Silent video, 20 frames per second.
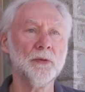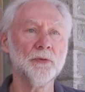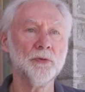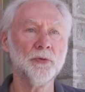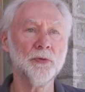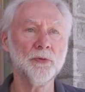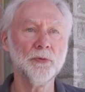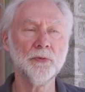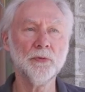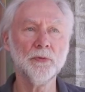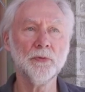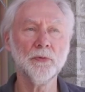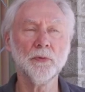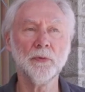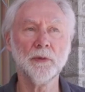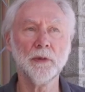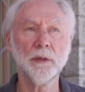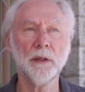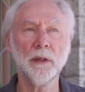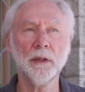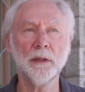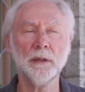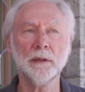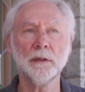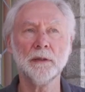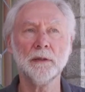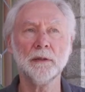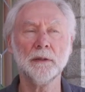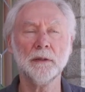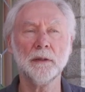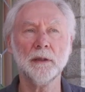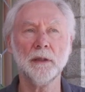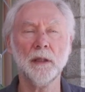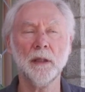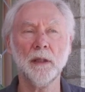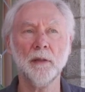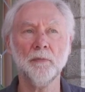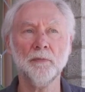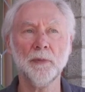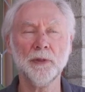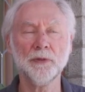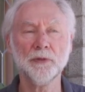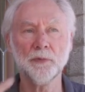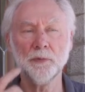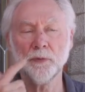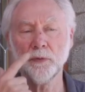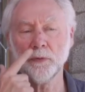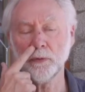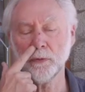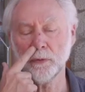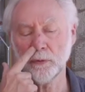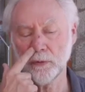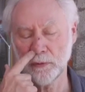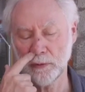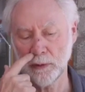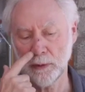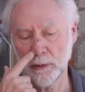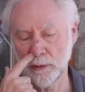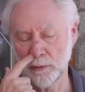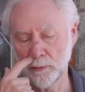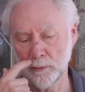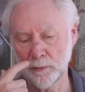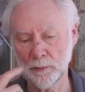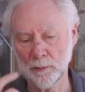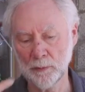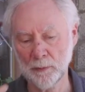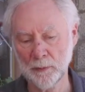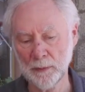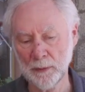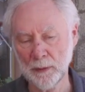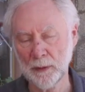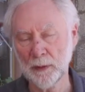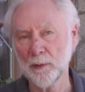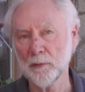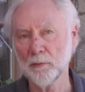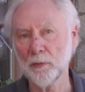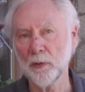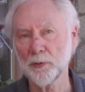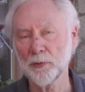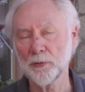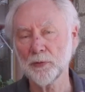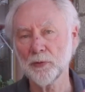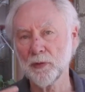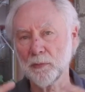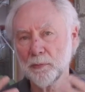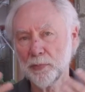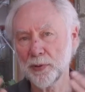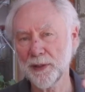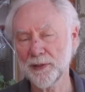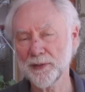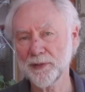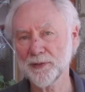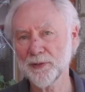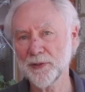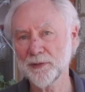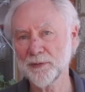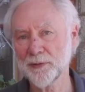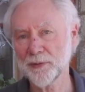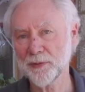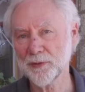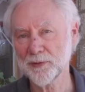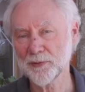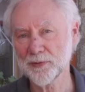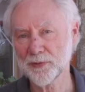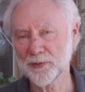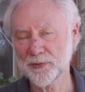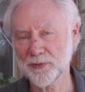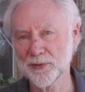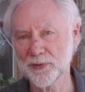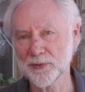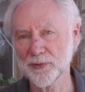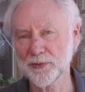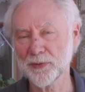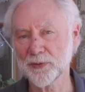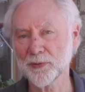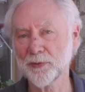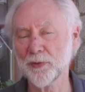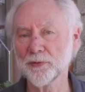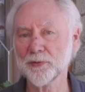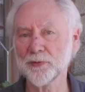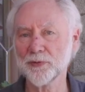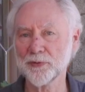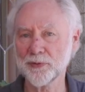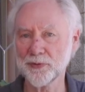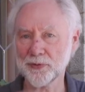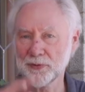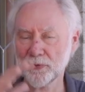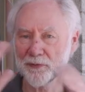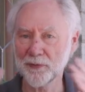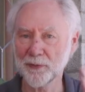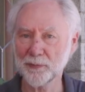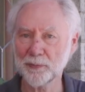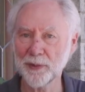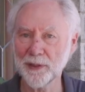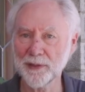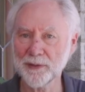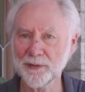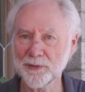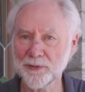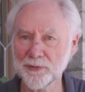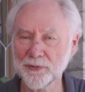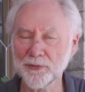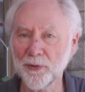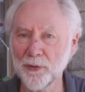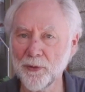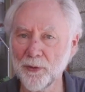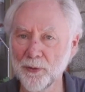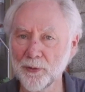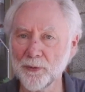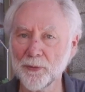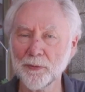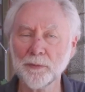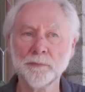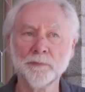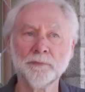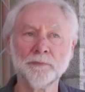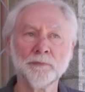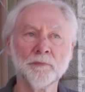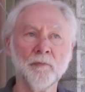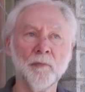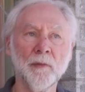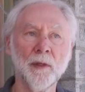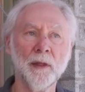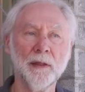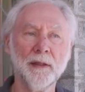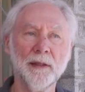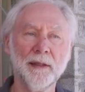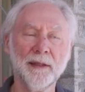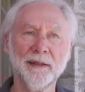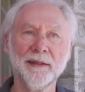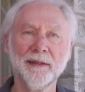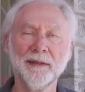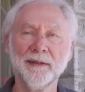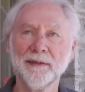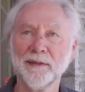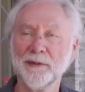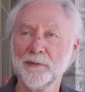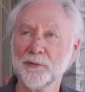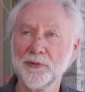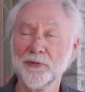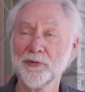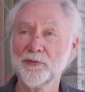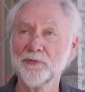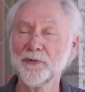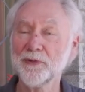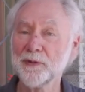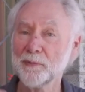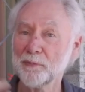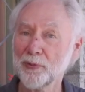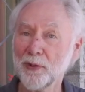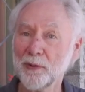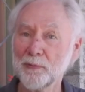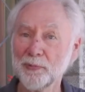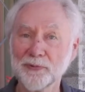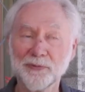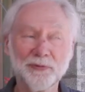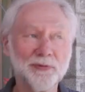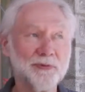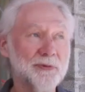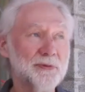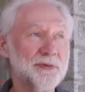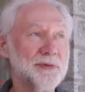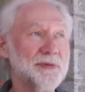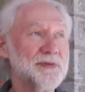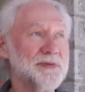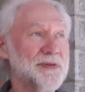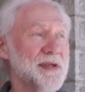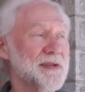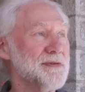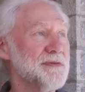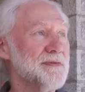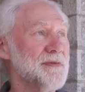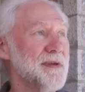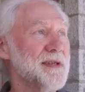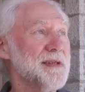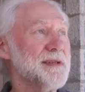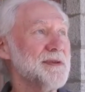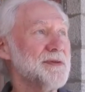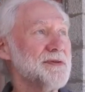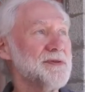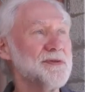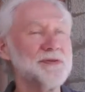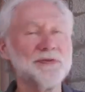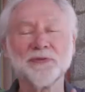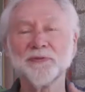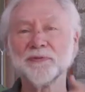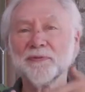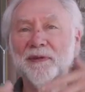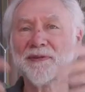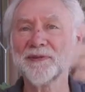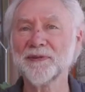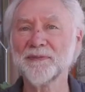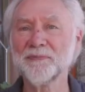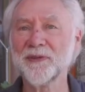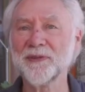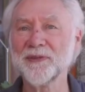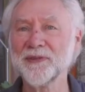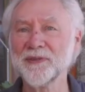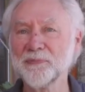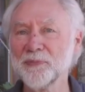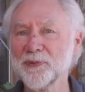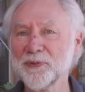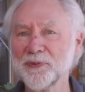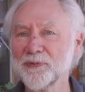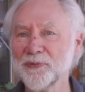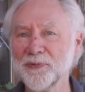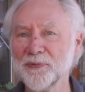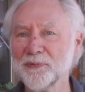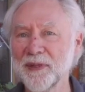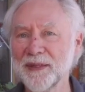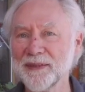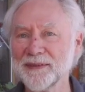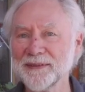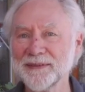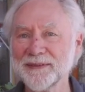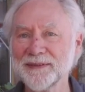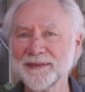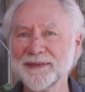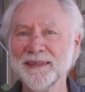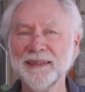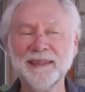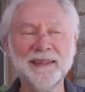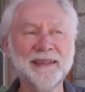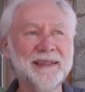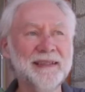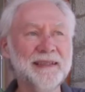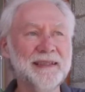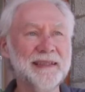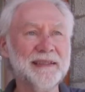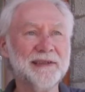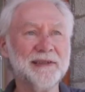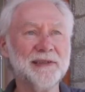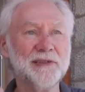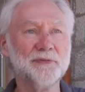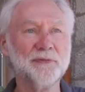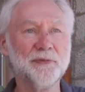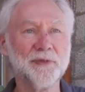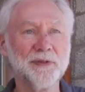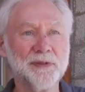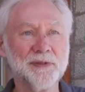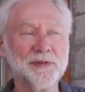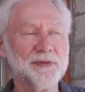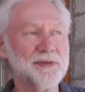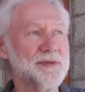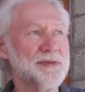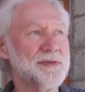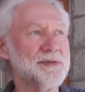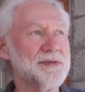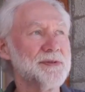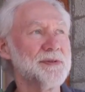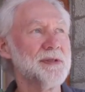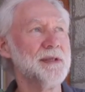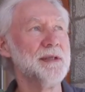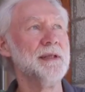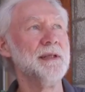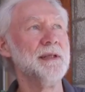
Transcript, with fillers: to a much more what we call a planetary consciousness, a consciousness of the planet as a whole, which is very appropriate to do in Saas-Fee, which is surrounded by these beautiful mountains, in these villages.